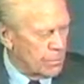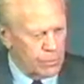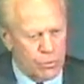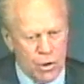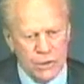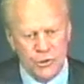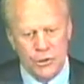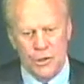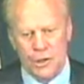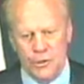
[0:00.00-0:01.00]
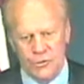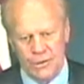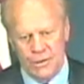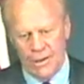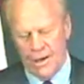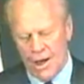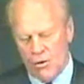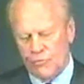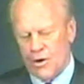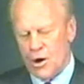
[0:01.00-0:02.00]
The question is, how
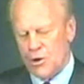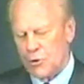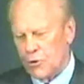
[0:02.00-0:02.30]
far you